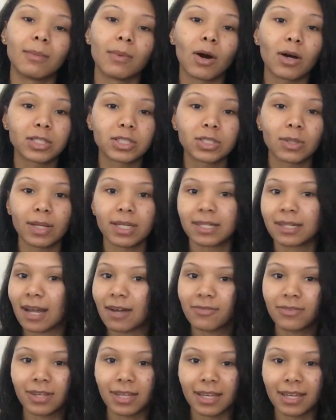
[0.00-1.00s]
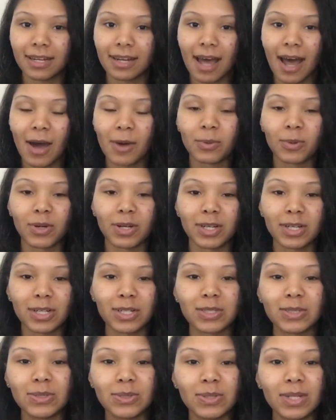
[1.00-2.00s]
Also, I did not forget, I will
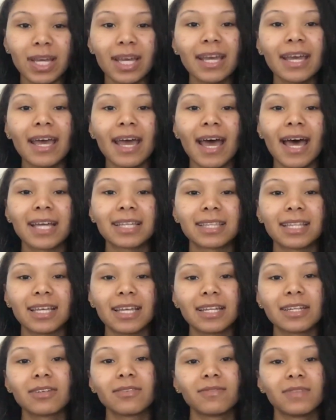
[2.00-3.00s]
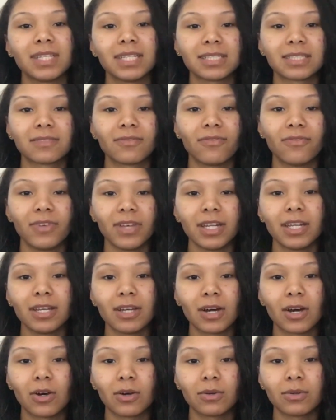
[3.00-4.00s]
include at the end of this
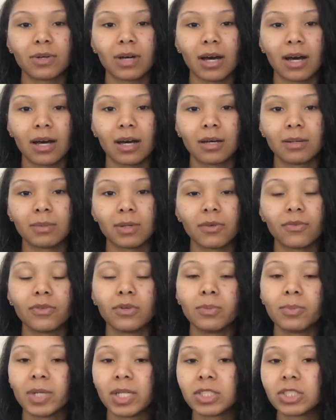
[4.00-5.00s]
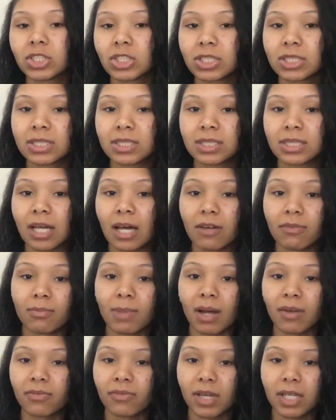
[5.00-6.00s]
video a few pictures of
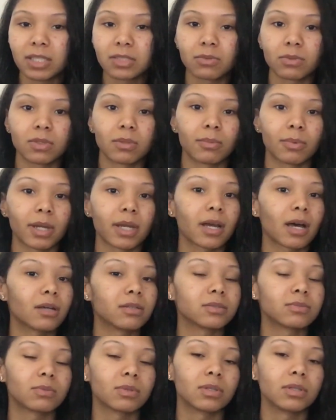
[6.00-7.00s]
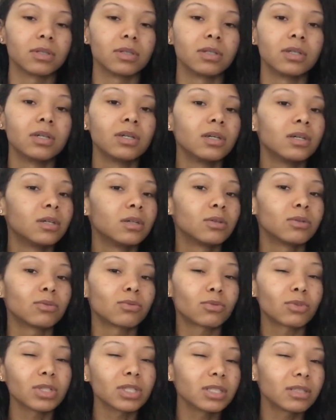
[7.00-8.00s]
my face where the breakouts were
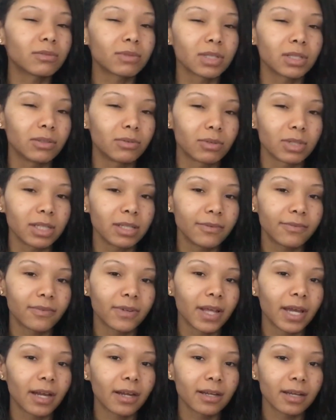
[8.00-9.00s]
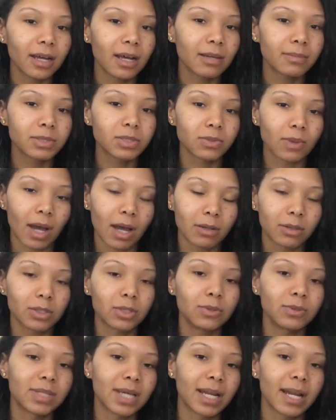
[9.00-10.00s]
really flaring up, so I'll
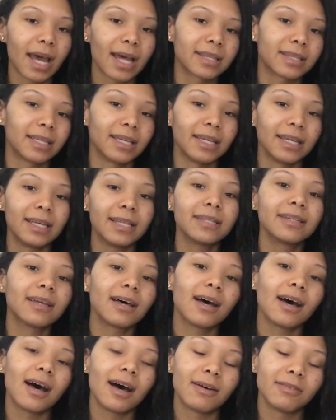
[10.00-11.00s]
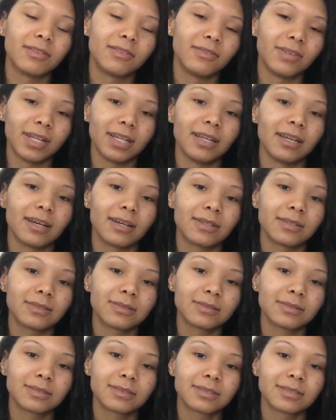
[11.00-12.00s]
include that at the end of the video.
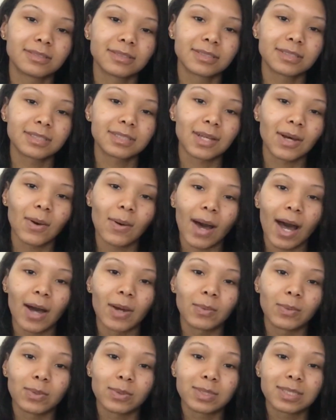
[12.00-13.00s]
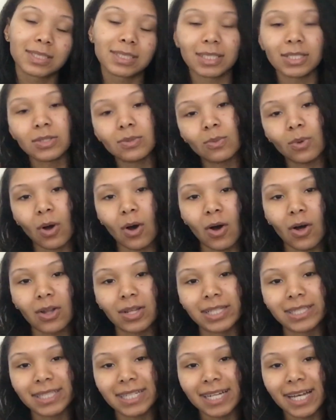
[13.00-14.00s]
So I will see you all
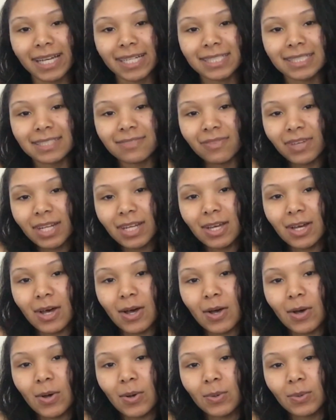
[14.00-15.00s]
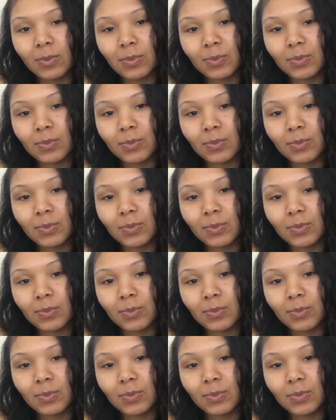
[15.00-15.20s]
in the next video.